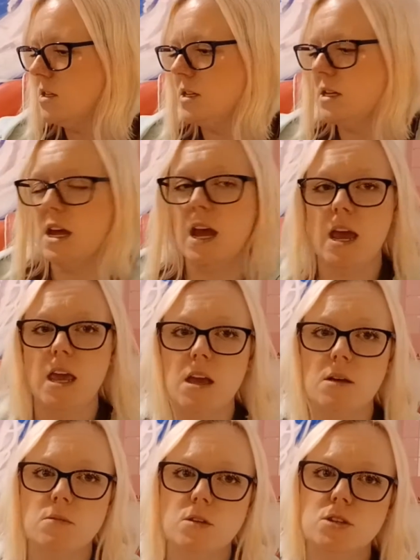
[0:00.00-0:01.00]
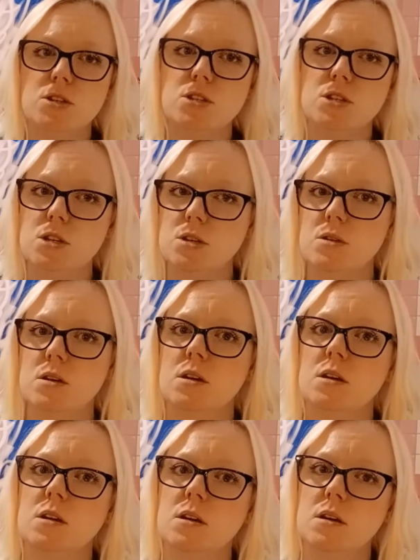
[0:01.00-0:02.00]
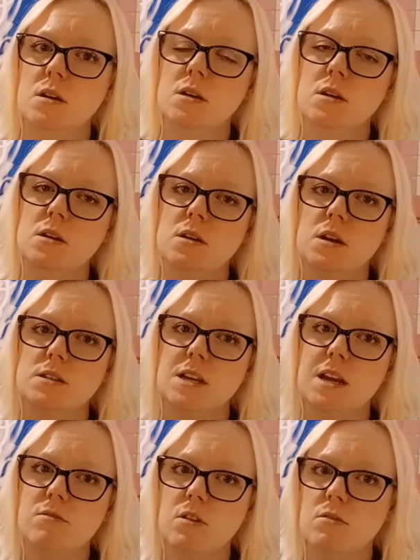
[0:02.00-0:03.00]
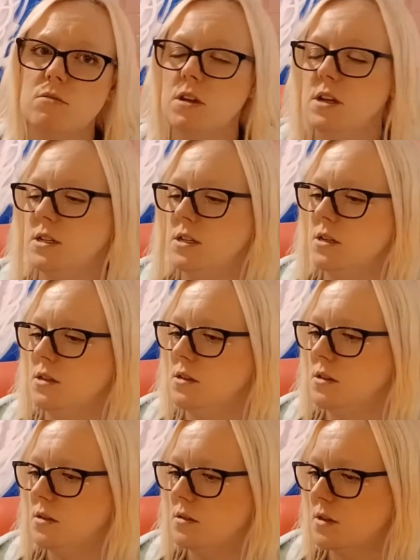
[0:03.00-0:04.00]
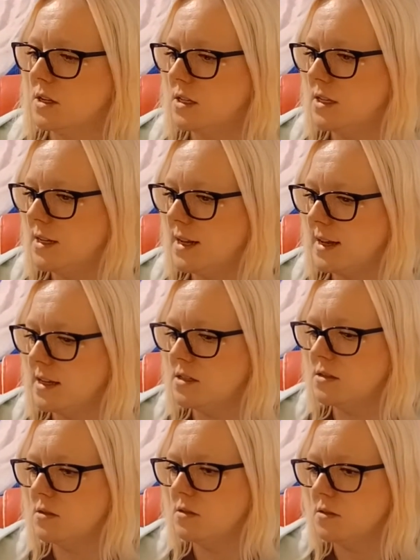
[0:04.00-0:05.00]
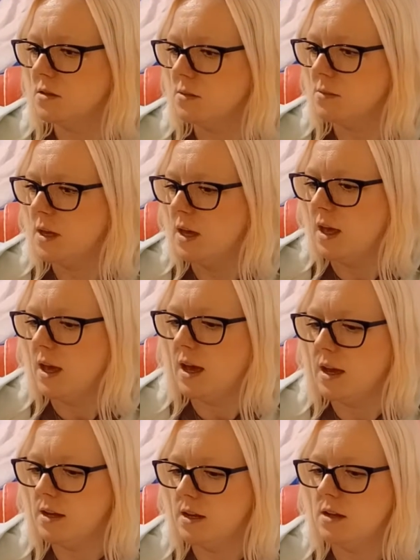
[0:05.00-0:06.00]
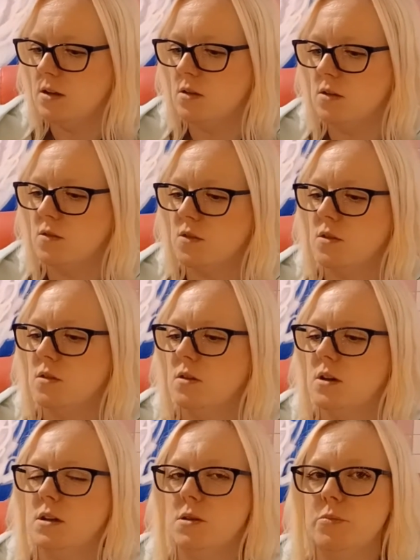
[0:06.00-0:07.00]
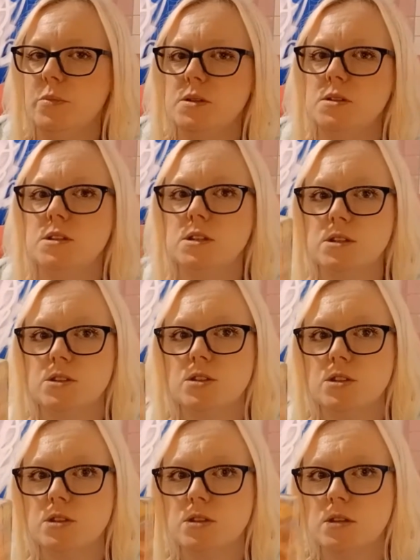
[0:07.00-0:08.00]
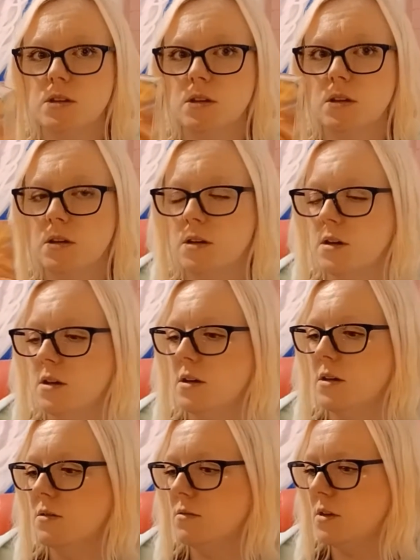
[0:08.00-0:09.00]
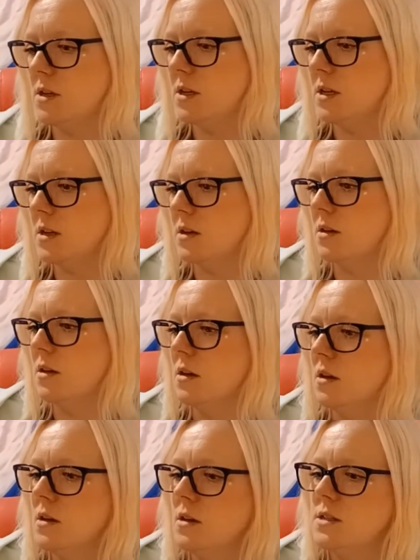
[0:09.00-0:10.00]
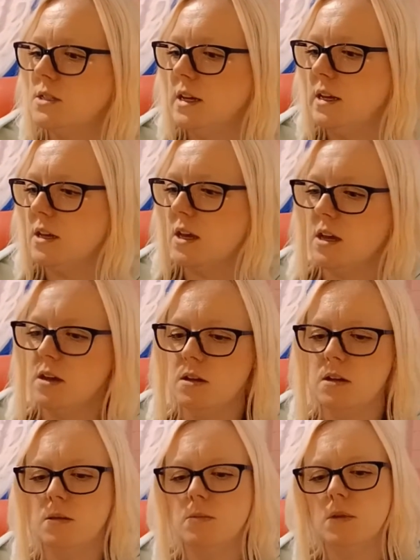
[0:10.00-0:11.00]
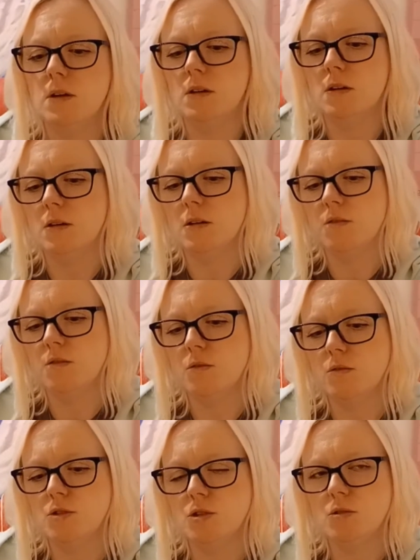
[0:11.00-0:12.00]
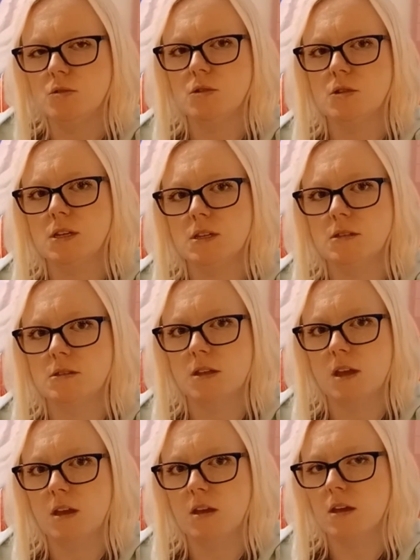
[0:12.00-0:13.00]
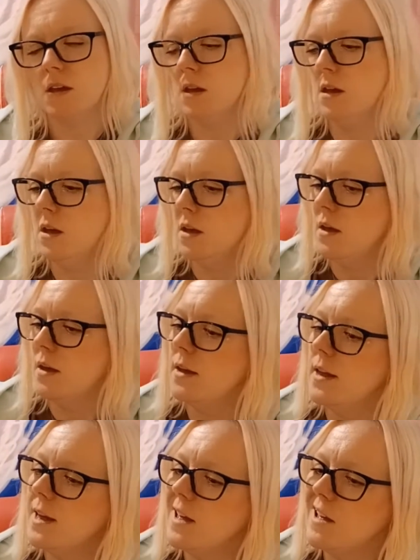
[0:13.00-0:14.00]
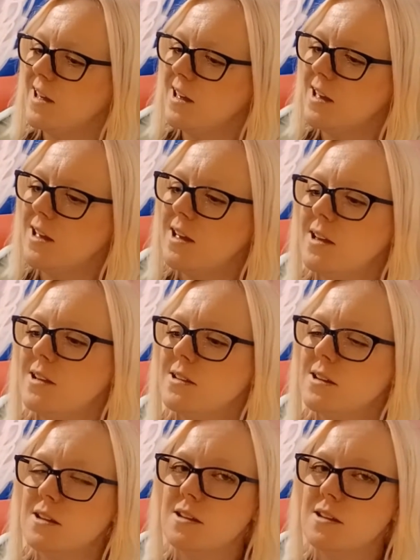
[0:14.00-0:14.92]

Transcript: today I'm going to do a tarot reading like I did last time, and then I've got an abundance reading deck, a fortune cookies deck, and